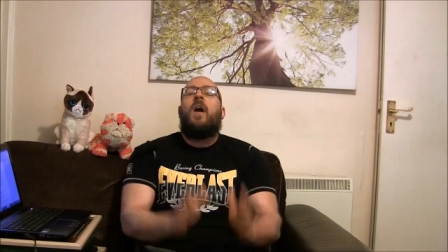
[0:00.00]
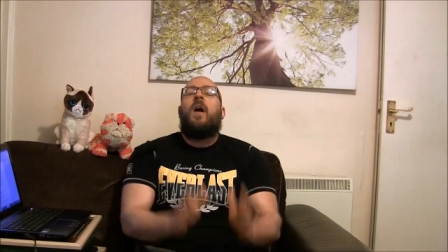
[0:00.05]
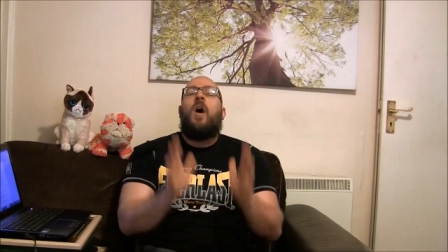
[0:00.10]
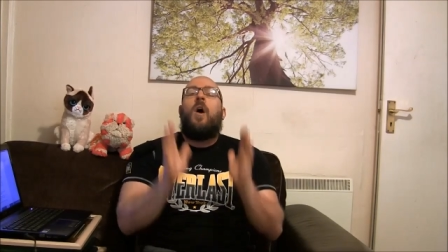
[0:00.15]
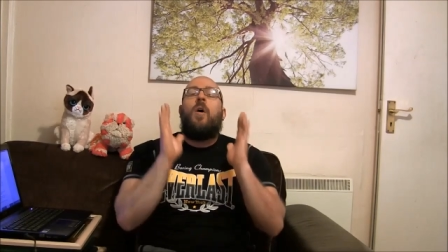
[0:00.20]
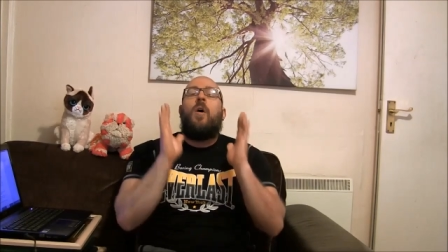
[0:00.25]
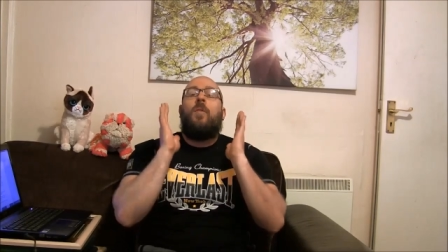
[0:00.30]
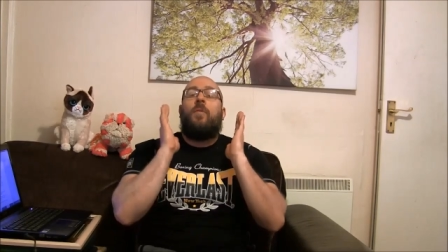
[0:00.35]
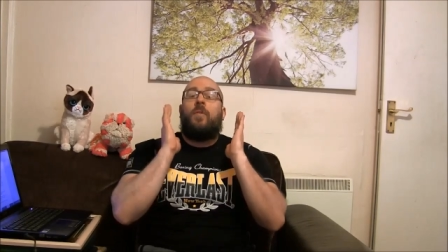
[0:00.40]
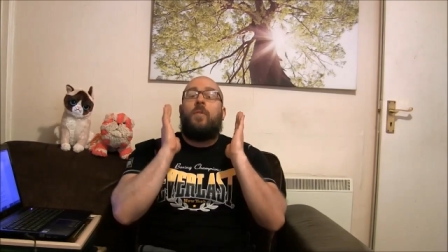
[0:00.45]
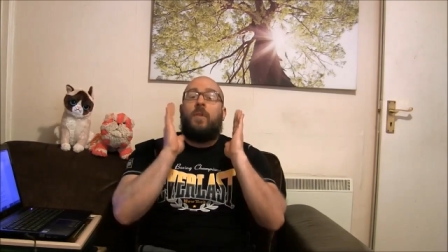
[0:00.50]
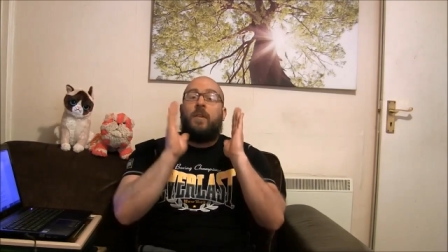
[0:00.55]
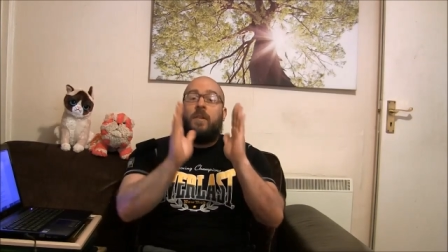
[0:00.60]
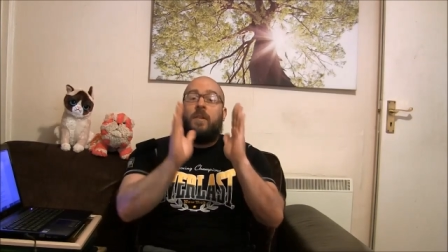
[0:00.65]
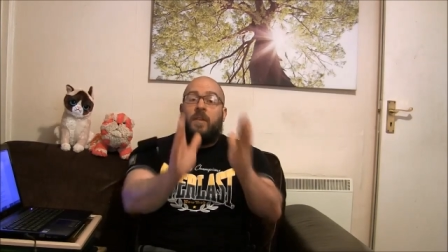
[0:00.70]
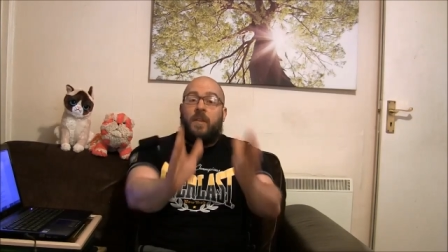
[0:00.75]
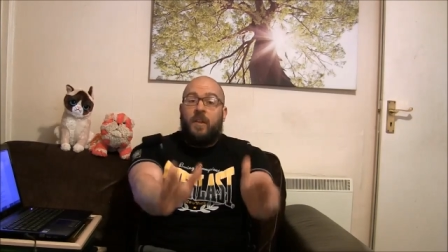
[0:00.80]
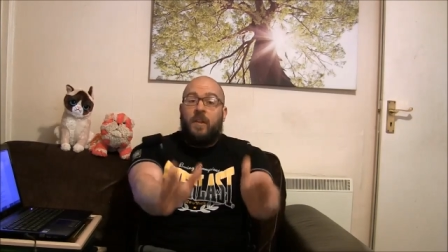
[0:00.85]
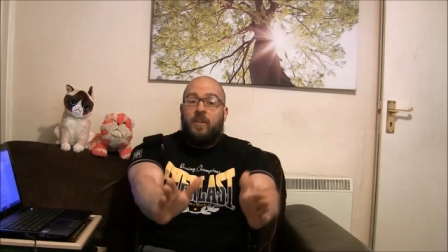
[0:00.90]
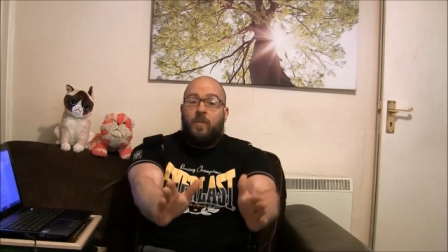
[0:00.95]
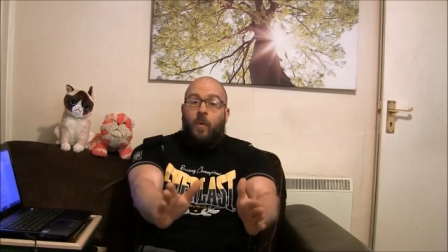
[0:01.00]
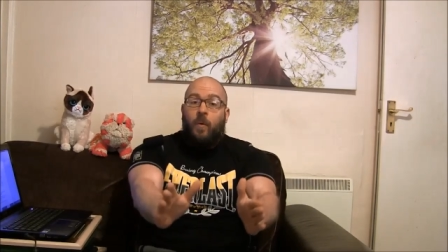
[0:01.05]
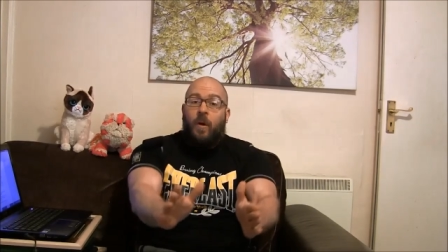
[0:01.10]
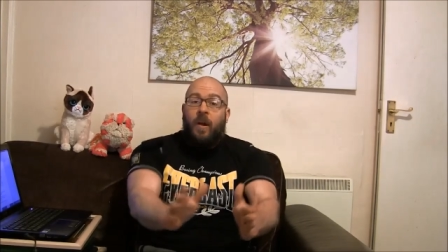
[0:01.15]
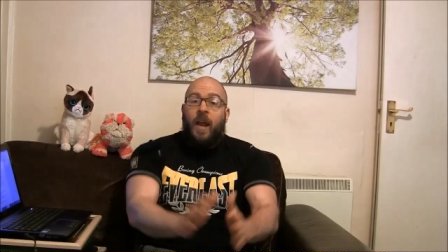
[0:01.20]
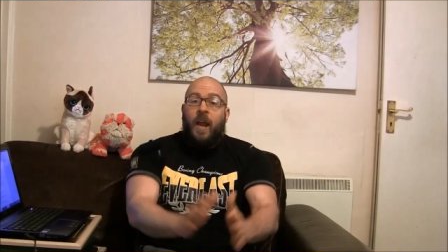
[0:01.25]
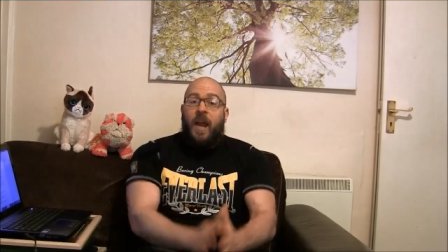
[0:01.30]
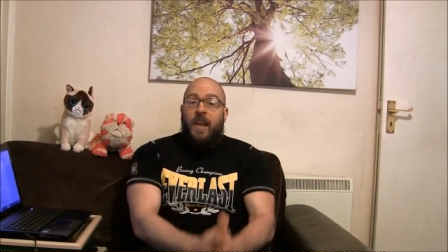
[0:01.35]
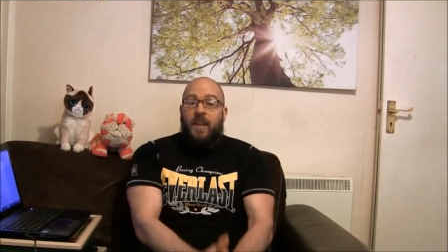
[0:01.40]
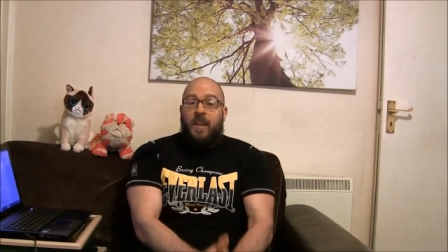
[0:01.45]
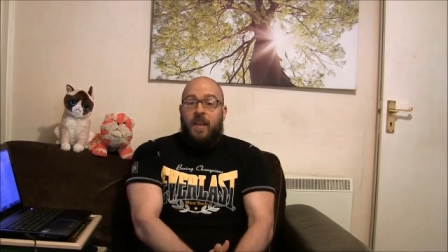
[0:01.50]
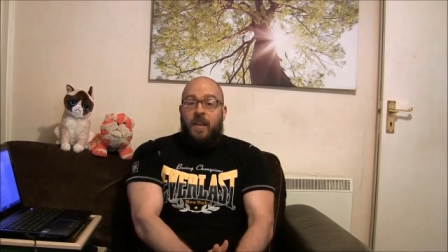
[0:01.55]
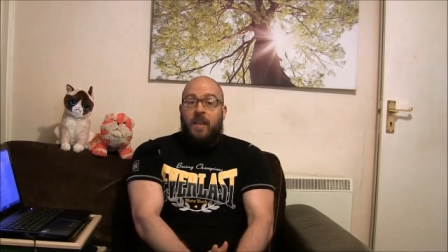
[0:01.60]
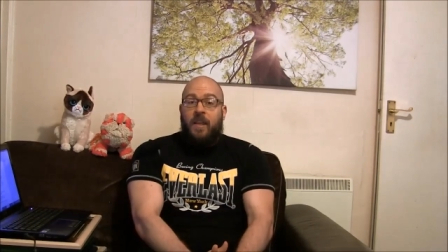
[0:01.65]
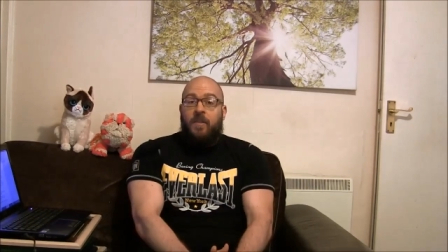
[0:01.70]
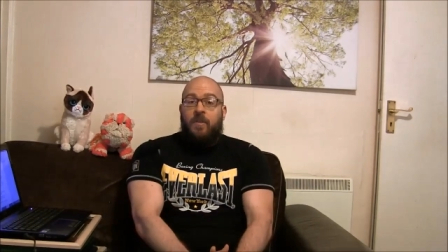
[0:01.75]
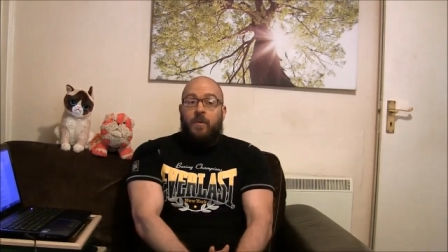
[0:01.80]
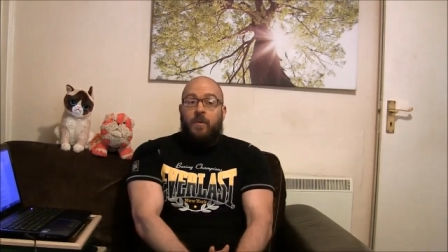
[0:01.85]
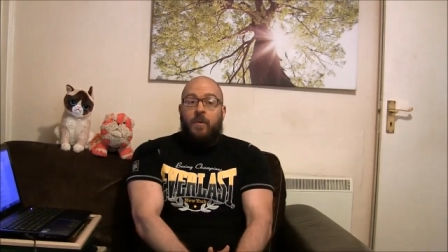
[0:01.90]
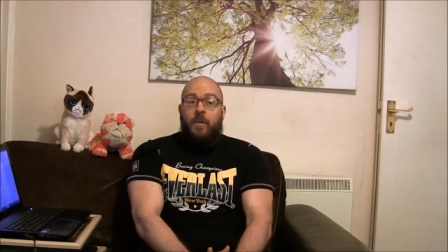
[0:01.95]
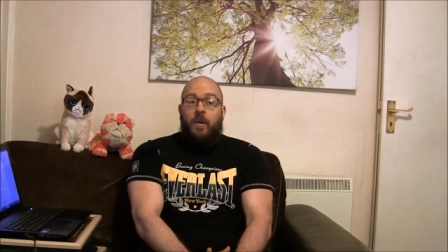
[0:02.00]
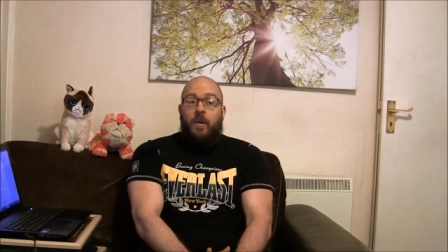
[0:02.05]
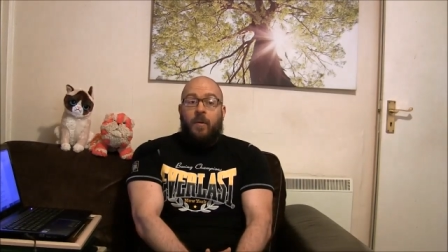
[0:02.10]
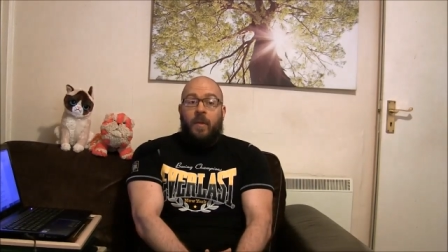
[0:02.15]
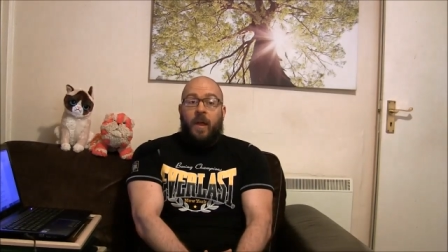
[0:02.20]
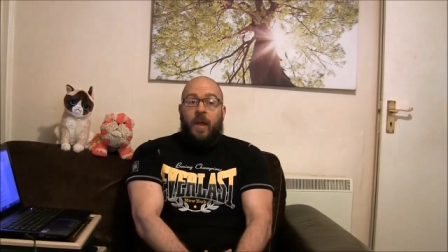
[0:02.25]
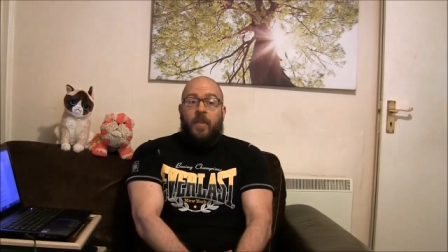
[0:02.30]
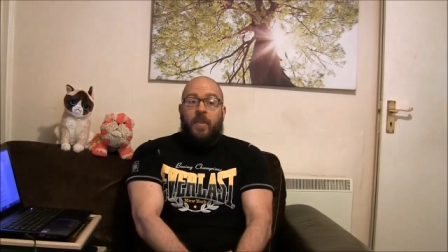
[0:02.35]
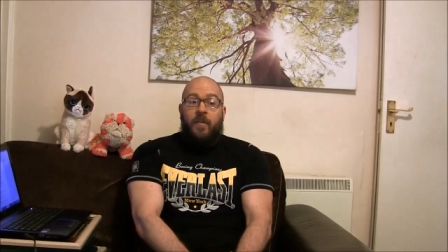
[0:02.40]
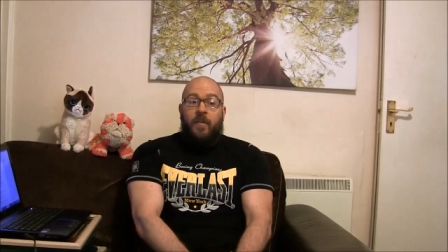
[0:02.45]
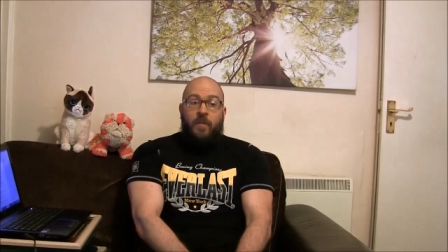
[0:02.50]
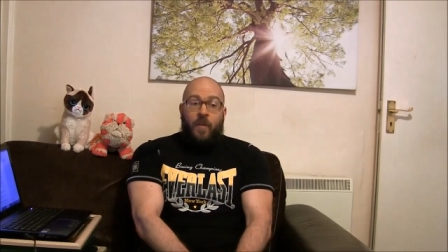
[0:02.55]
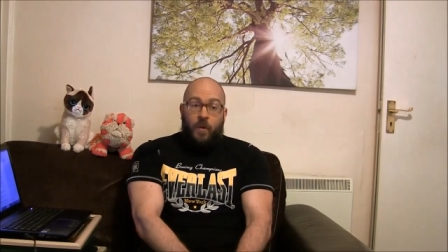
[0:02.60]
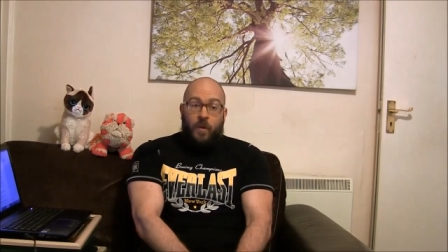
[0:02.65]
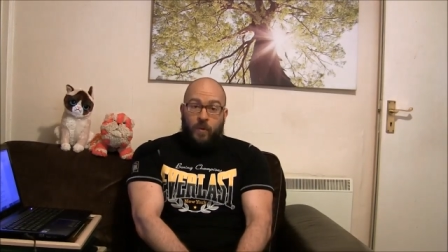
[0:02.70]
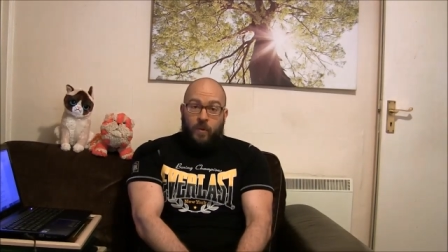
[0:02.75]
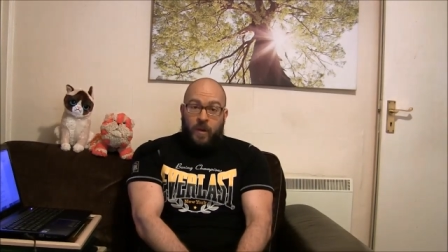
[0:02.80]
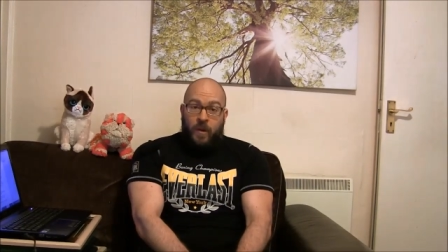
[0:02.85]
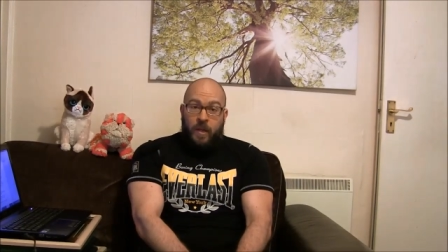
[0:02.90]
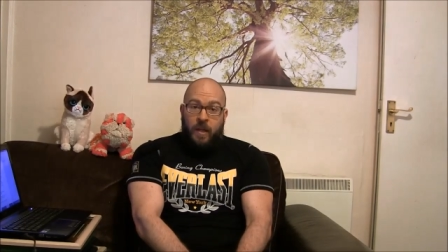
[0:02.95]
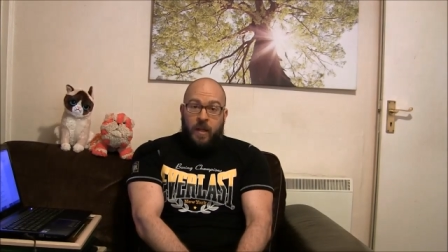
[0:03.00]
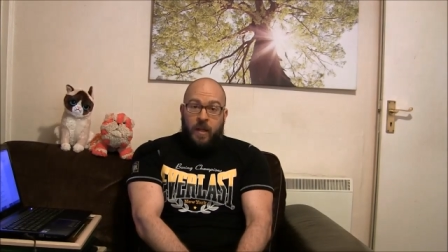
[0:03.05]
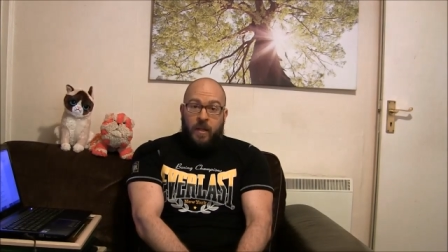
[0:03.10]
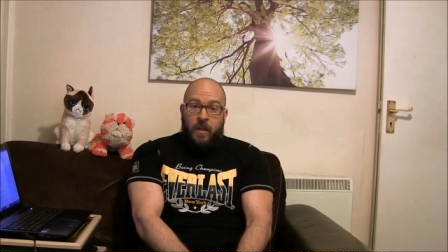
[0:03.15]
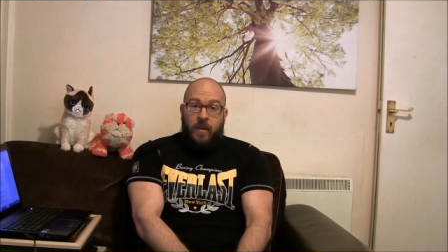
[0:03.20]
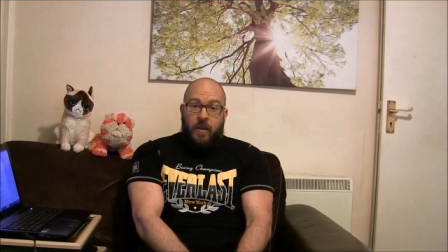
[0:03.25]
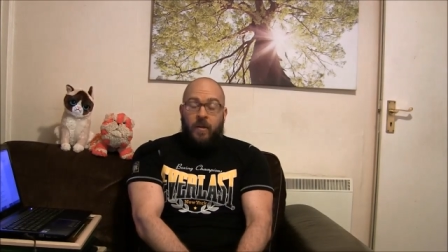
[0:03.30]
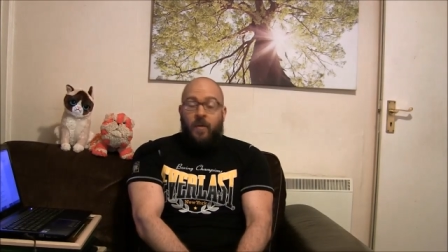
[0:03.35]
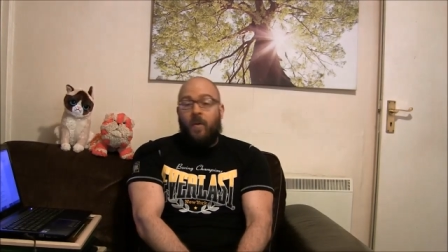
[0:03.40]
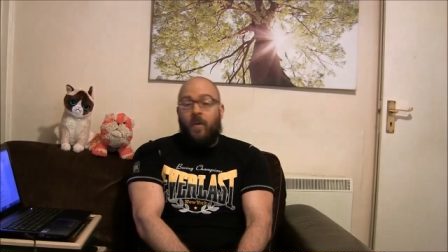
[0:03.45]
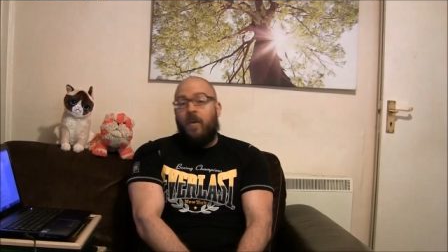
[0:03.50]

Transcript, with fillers: hopefully this one I can get through it without the phone ringing,